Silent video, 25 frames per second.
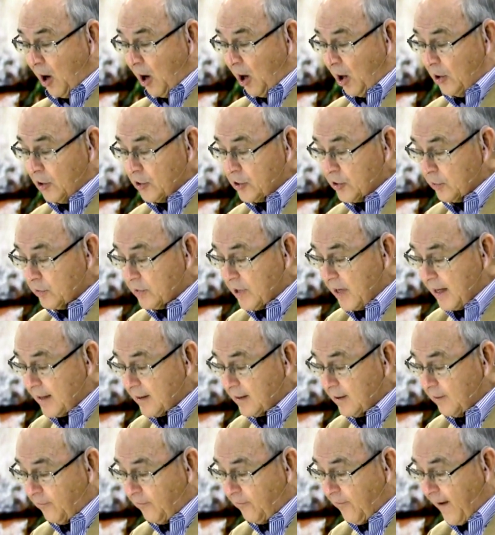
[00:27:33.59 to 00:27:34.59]
Also
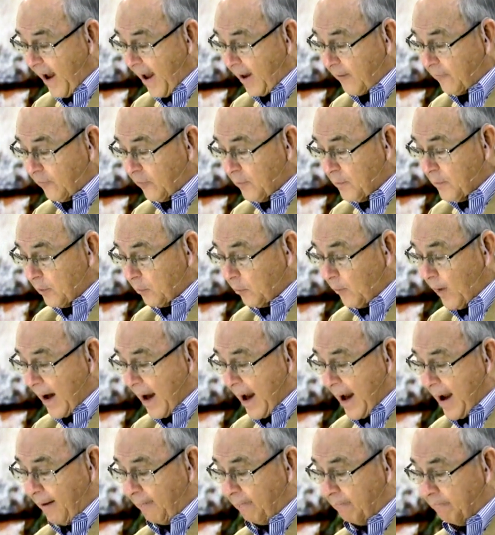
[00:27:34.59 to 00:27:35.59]
take the fat from the
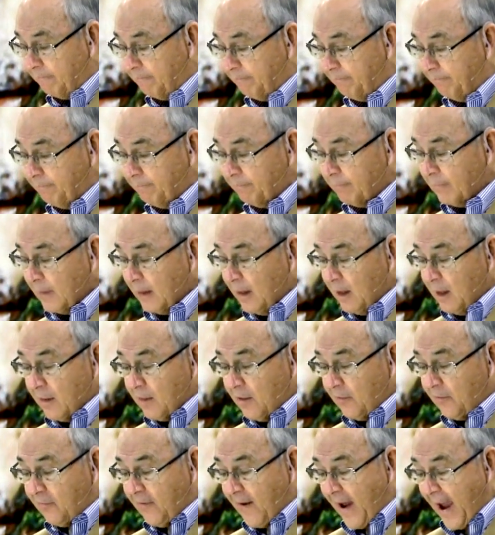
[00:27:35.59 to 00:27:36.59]
ram,
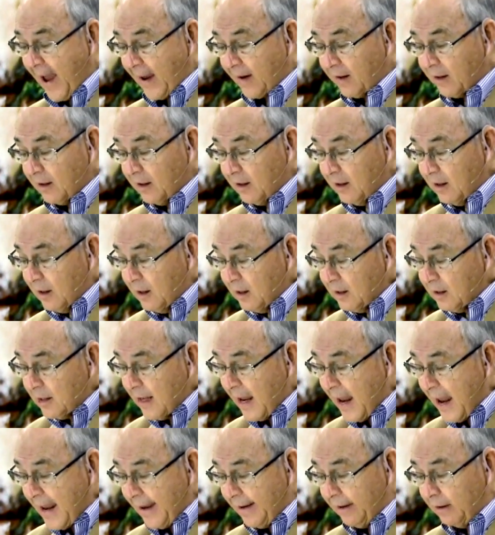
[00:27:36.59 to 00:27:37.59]
the fat
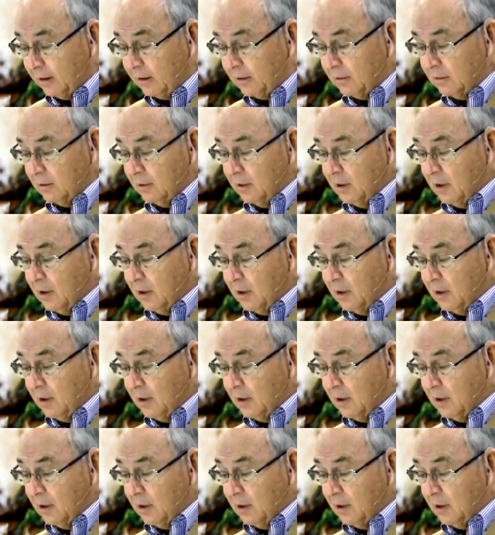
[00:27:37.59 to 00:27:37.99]
tail,